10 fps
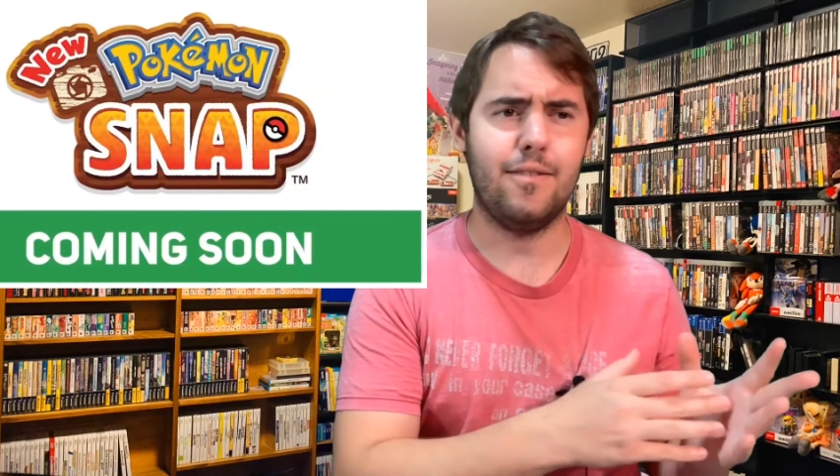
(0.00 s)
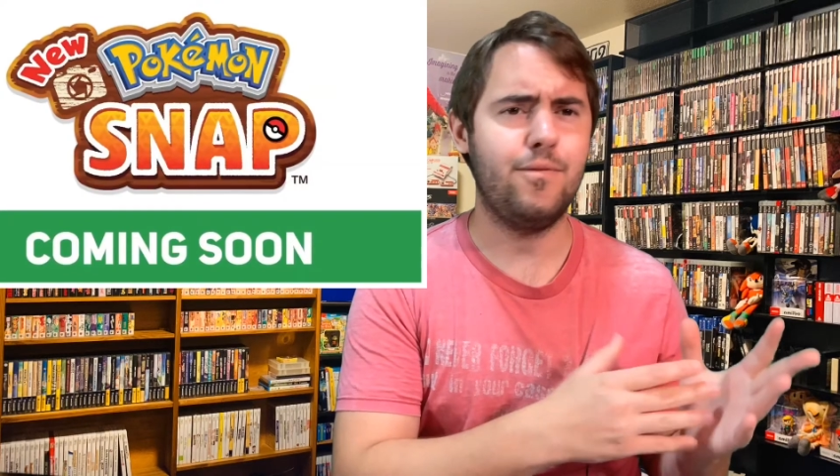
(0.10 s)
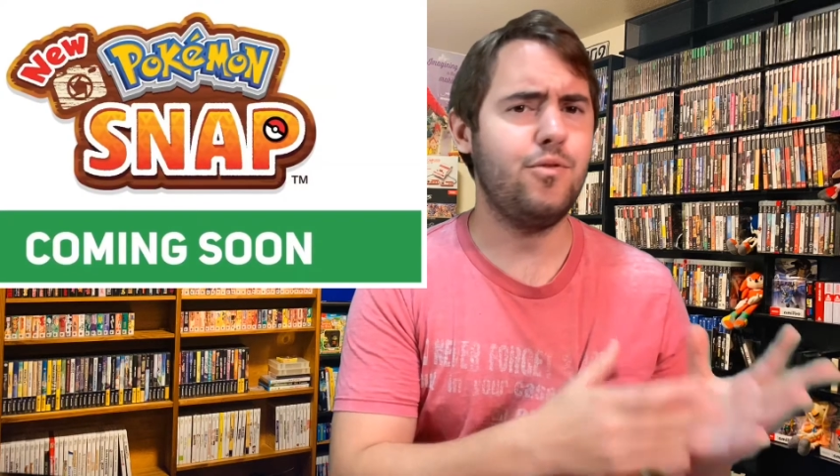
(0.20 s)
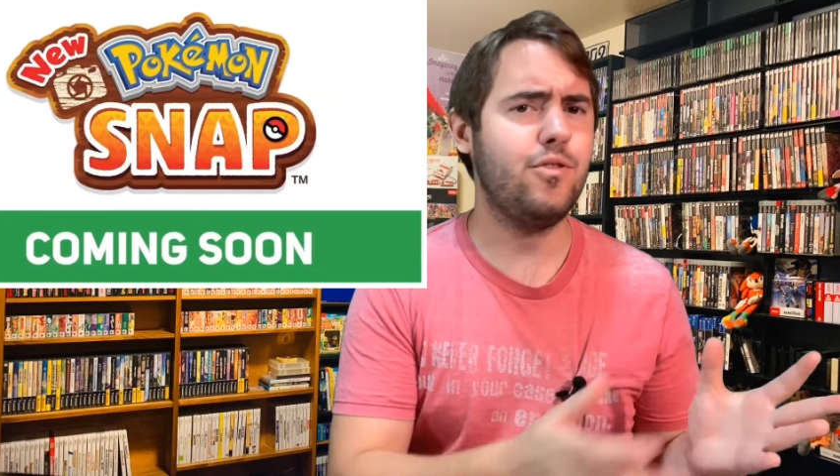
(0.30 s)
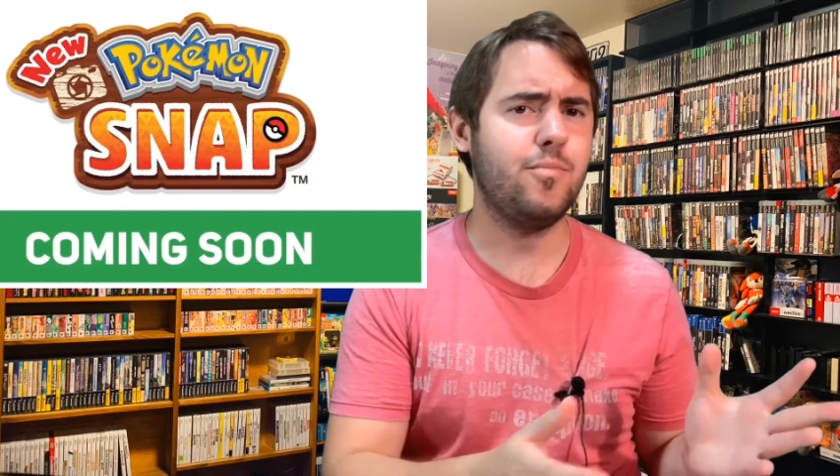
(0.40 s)
a
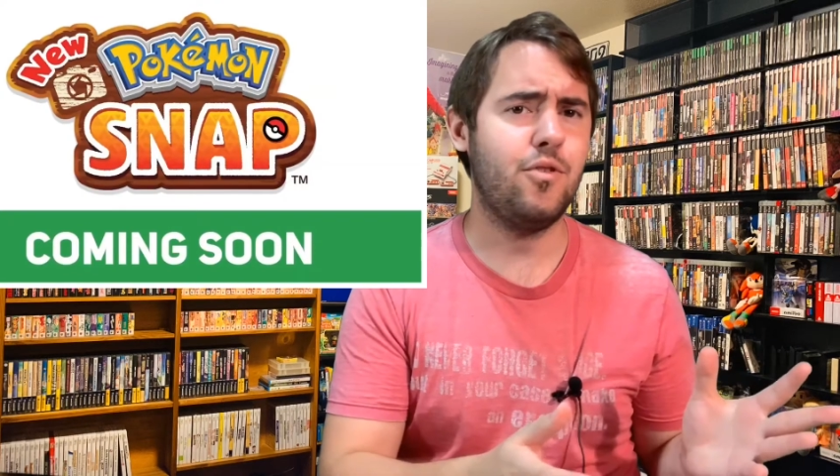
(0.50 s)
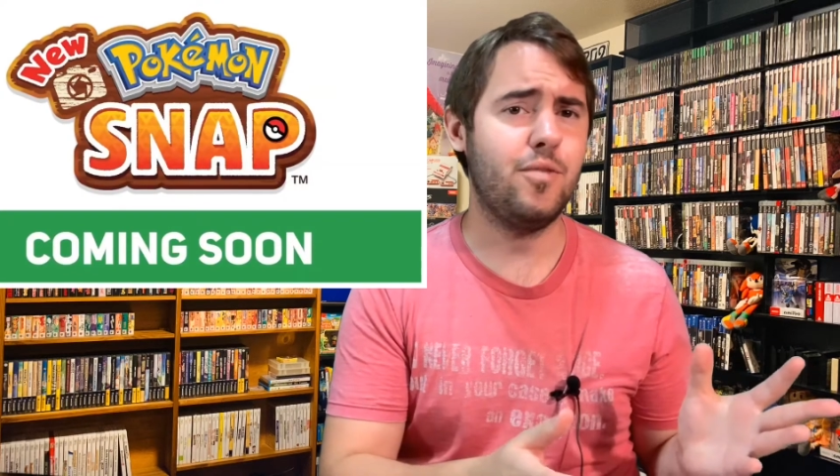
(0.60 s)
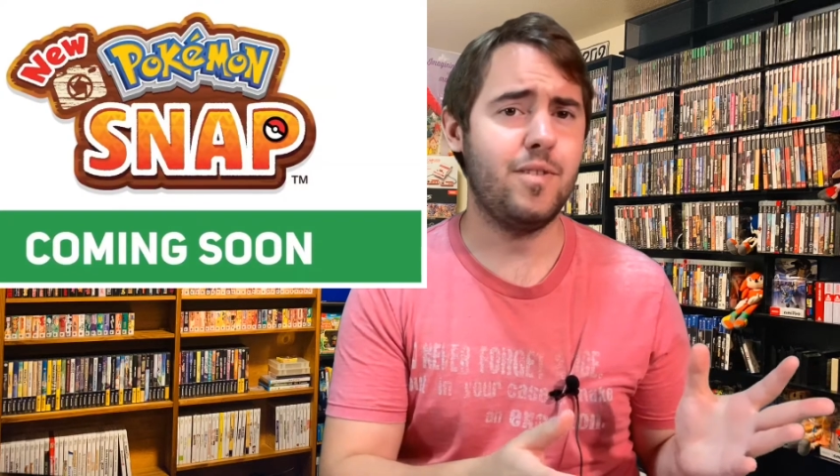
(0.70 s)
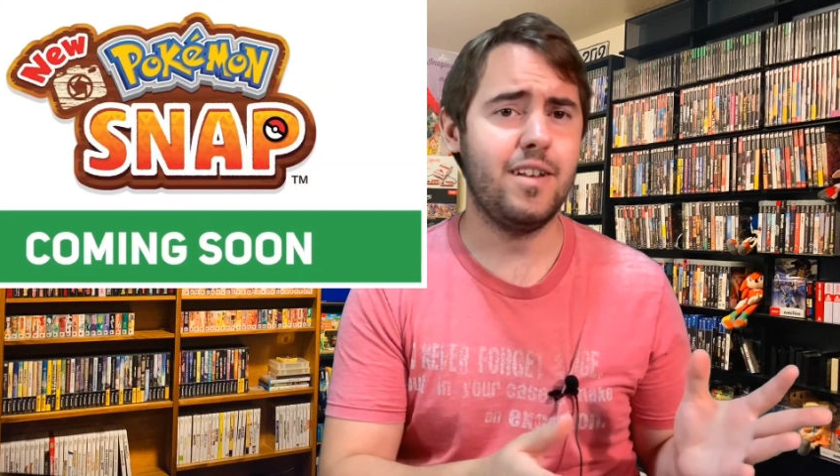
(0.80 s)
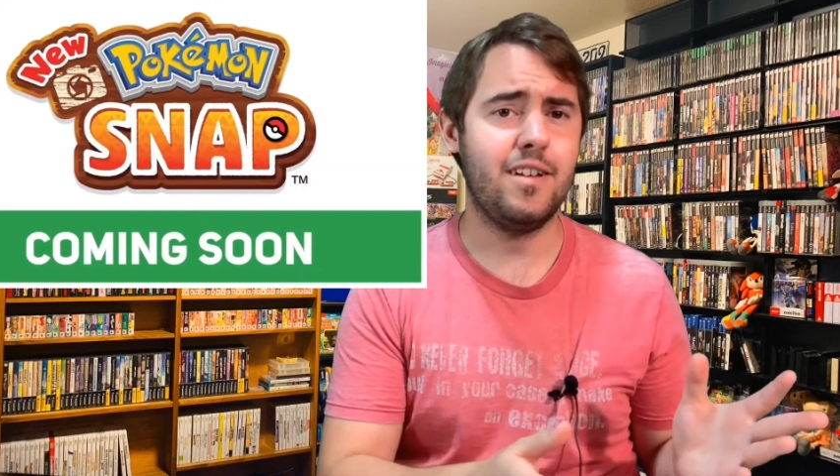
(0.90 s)
few other
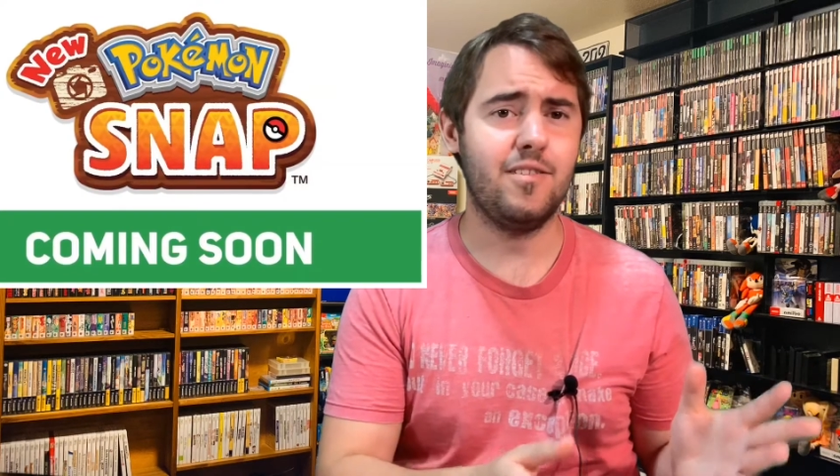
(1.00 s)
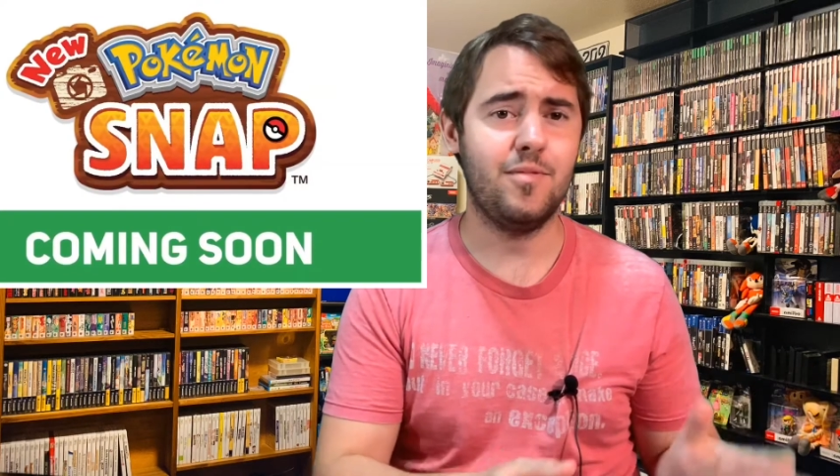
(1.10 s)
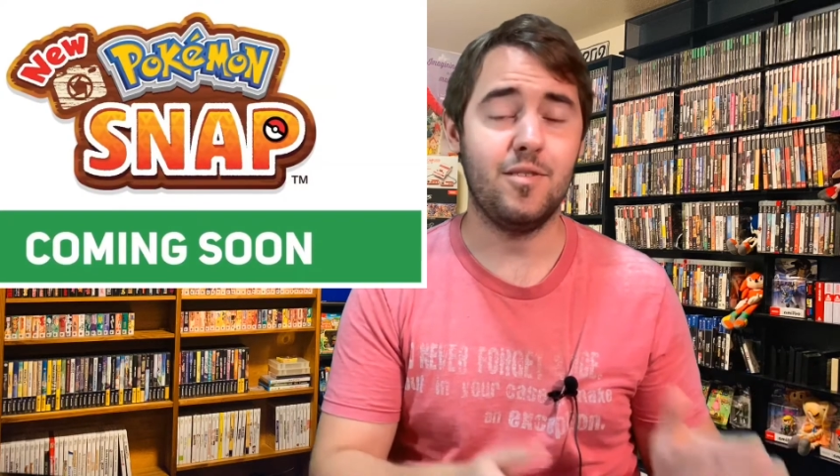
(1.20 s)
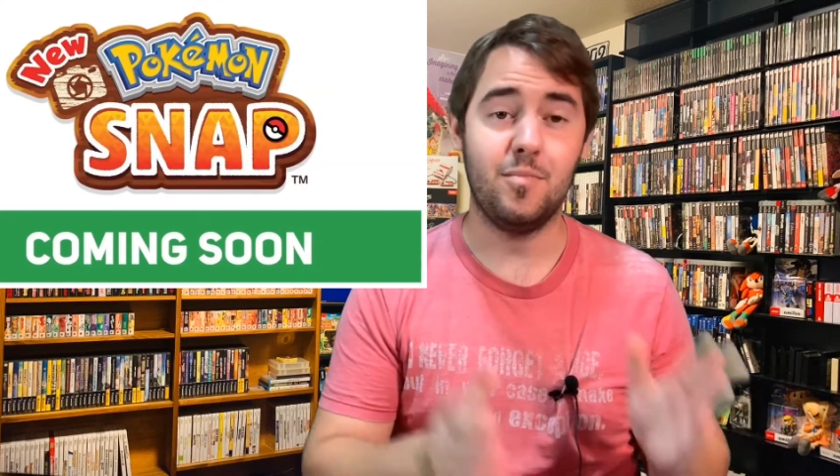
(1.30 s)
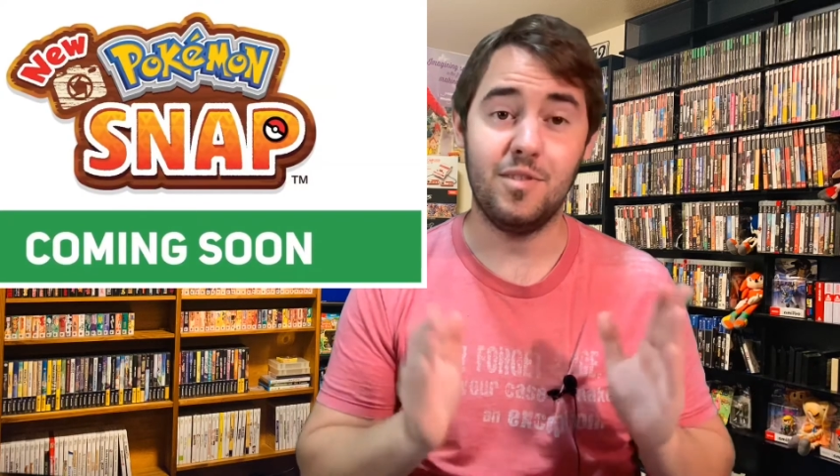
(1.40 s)
Pokemon announcements,